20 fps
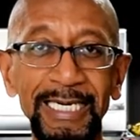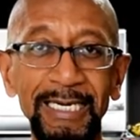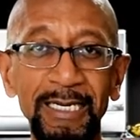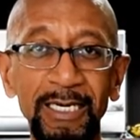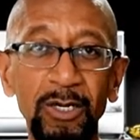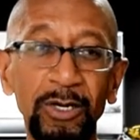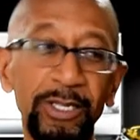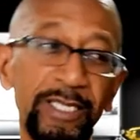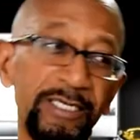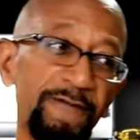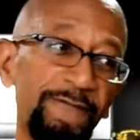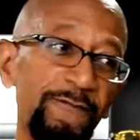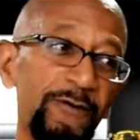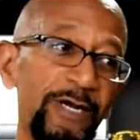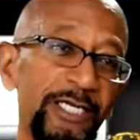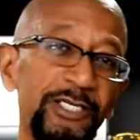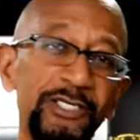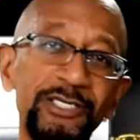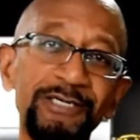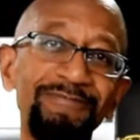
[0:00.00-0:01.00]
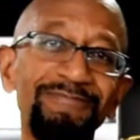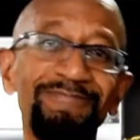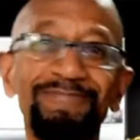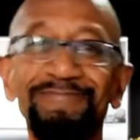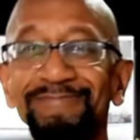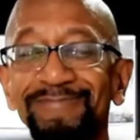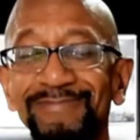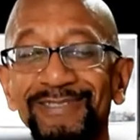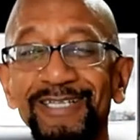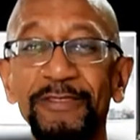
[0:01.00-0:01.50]
Look in the fridge,
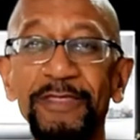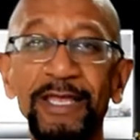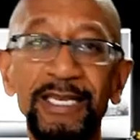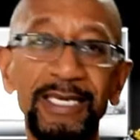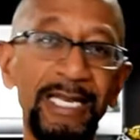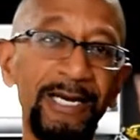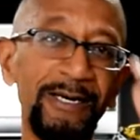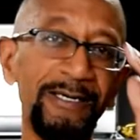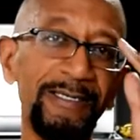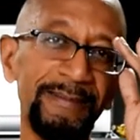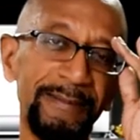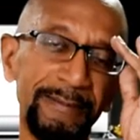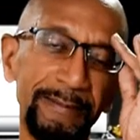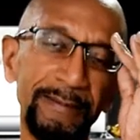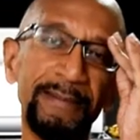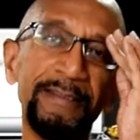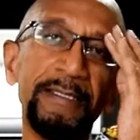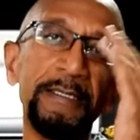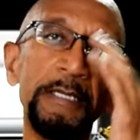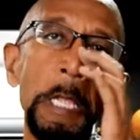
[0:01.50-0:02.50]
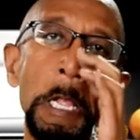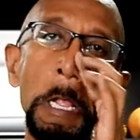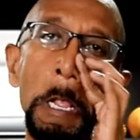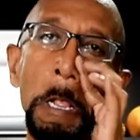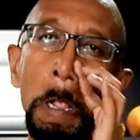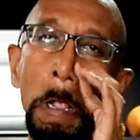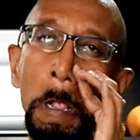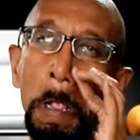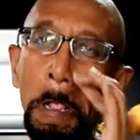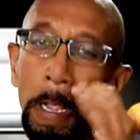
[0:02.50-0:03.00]
nothing there.
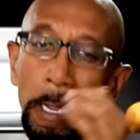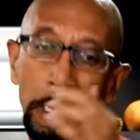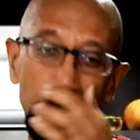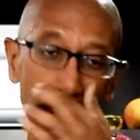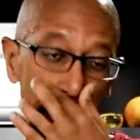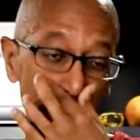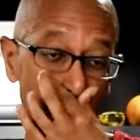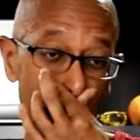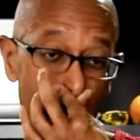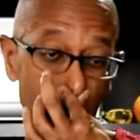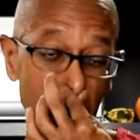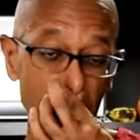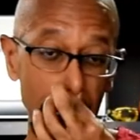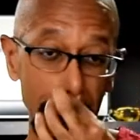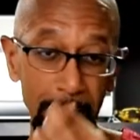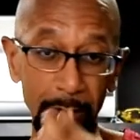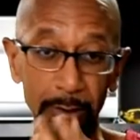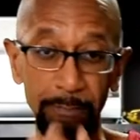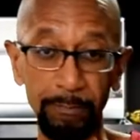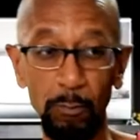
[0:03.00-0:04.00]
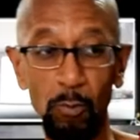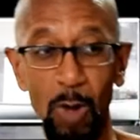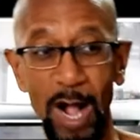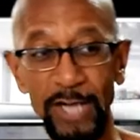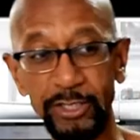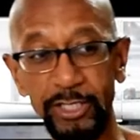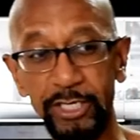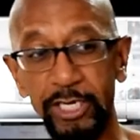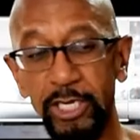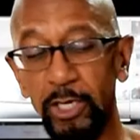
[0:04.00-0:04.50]
So
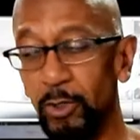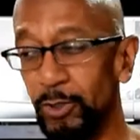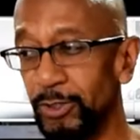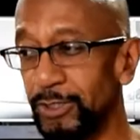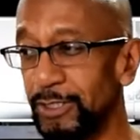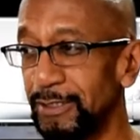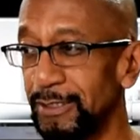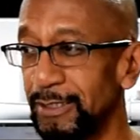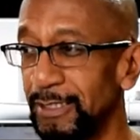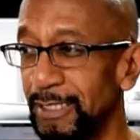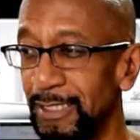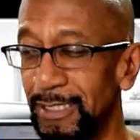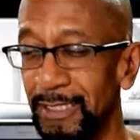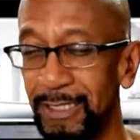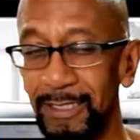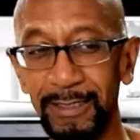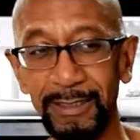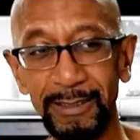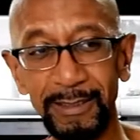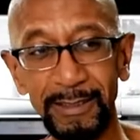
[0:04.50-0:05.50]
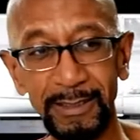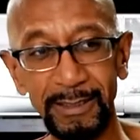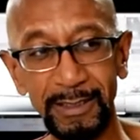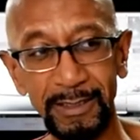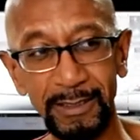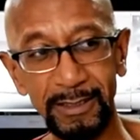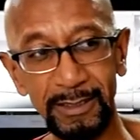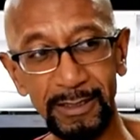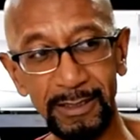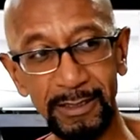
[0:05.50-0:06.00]
watch the news,
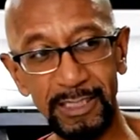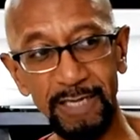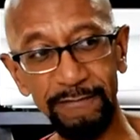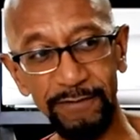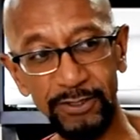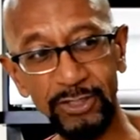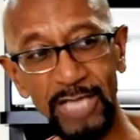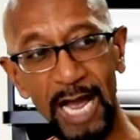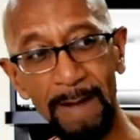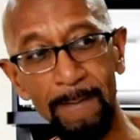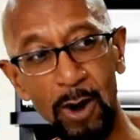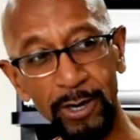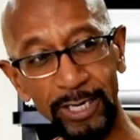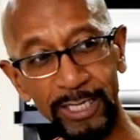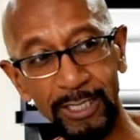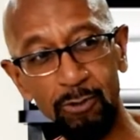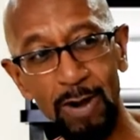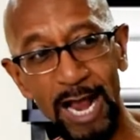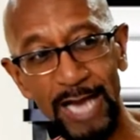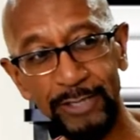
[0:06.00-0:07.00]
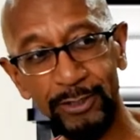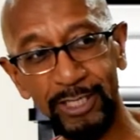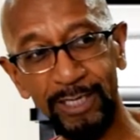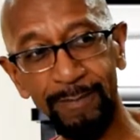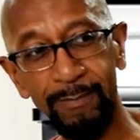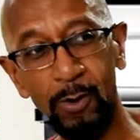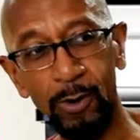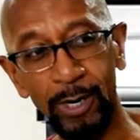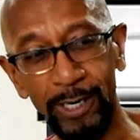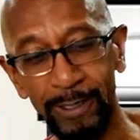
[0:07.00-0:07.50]
see if the stock market crashed
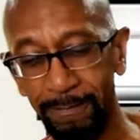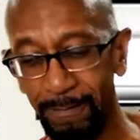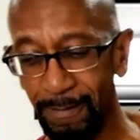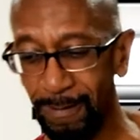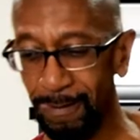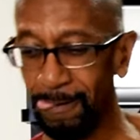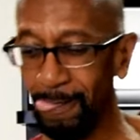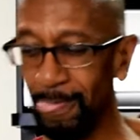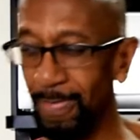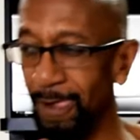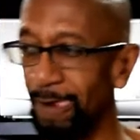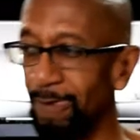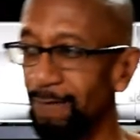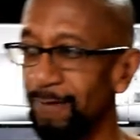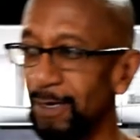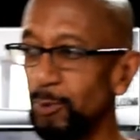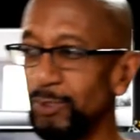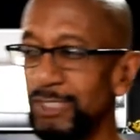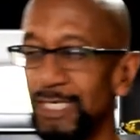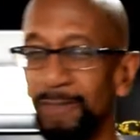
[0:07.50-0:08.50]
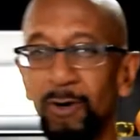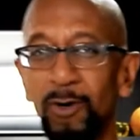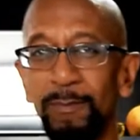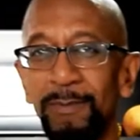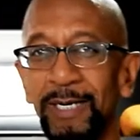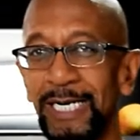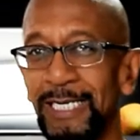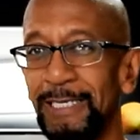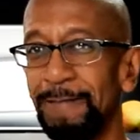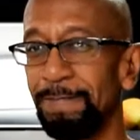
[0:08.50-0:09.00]
anymore, losing more
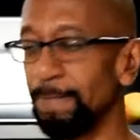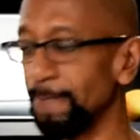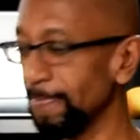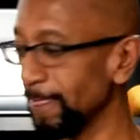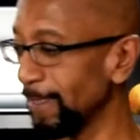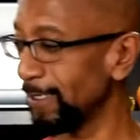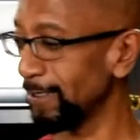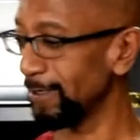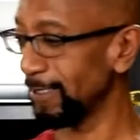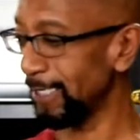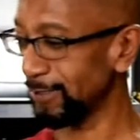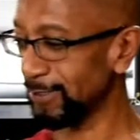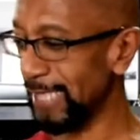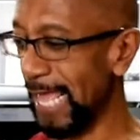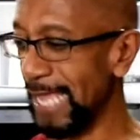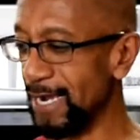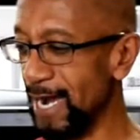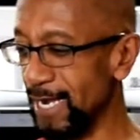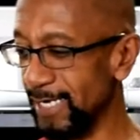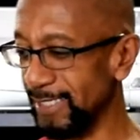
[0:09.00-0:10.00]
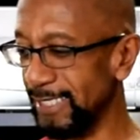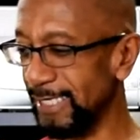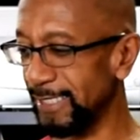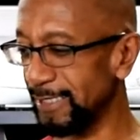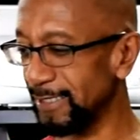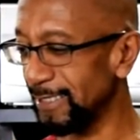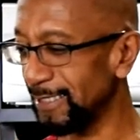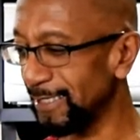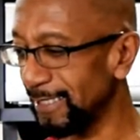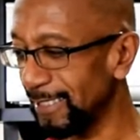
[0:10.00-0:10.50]
money. Thank God it
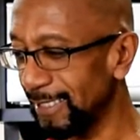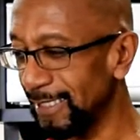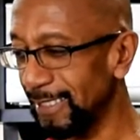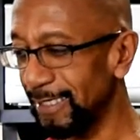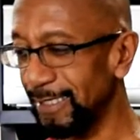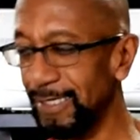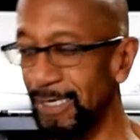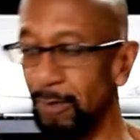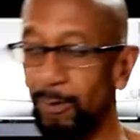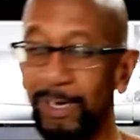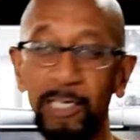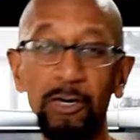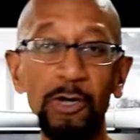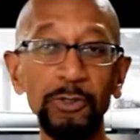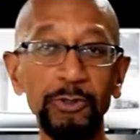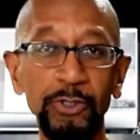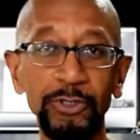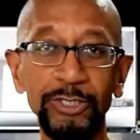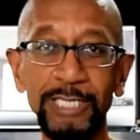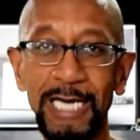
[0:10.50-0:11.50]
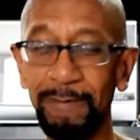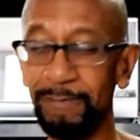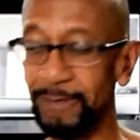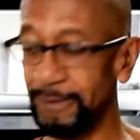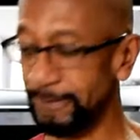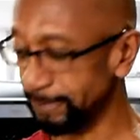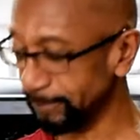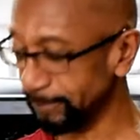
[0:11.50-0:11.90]
didn't. And I went grocery shopping.